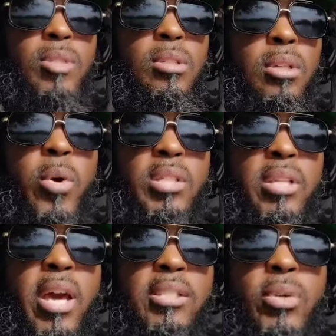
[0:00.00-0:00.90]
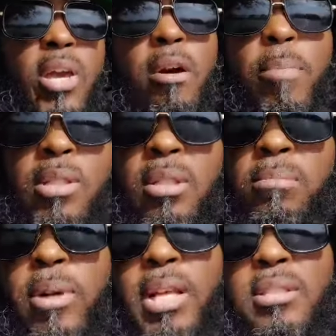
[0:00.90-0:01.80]
Good question asked. So yeah, peace
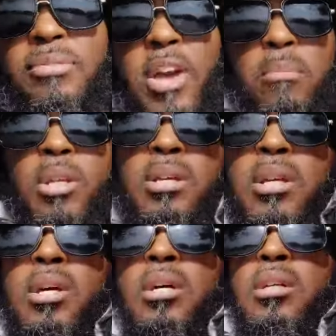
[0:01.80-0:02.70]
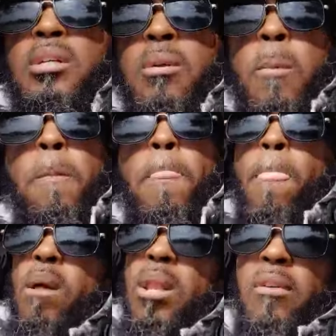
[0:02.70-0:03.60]
and blessings, family.
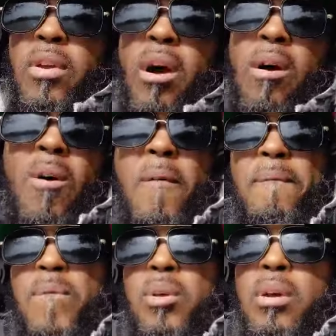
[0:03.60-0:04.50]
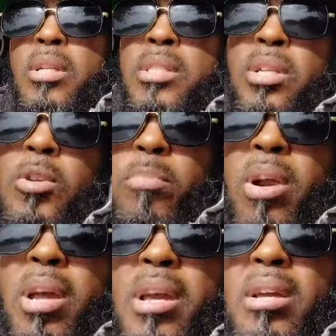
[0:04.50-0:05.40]
Love y'all. Continue to
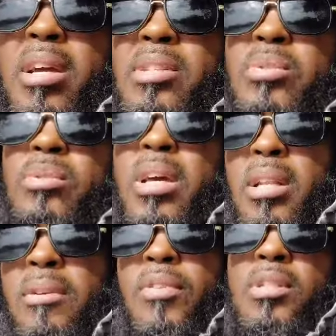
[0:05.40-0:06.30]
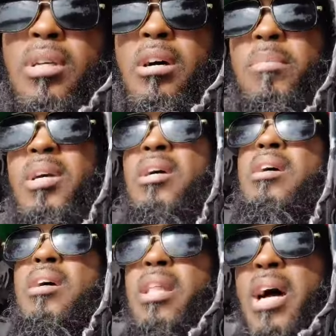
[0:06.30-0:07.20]
pray and lift us up.
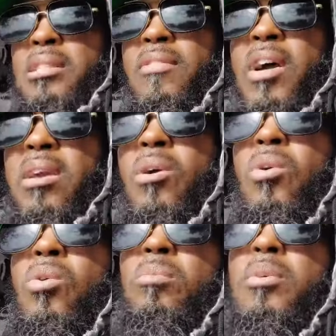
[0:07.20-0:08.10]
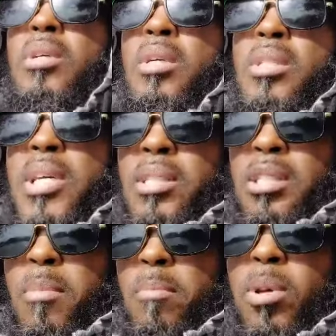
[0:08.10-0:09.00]
The House of Iyob. Shouts
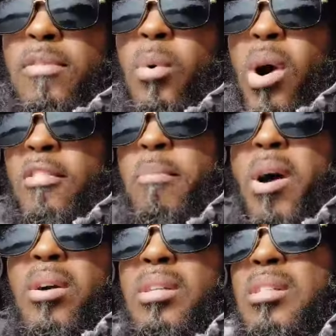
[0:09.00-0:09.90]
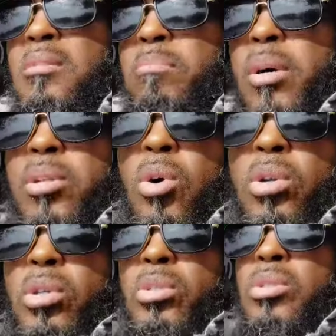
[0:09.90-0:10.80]
to my beautiful wife Malka, my
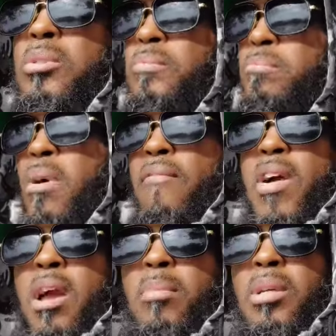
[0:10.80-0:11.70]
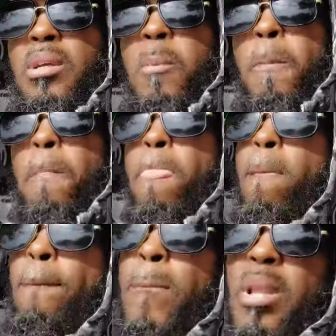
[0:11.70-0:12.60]
daughters, my family.
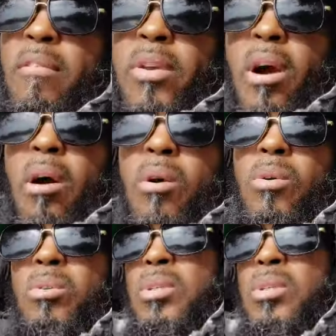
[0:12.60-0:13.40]
Love y'all.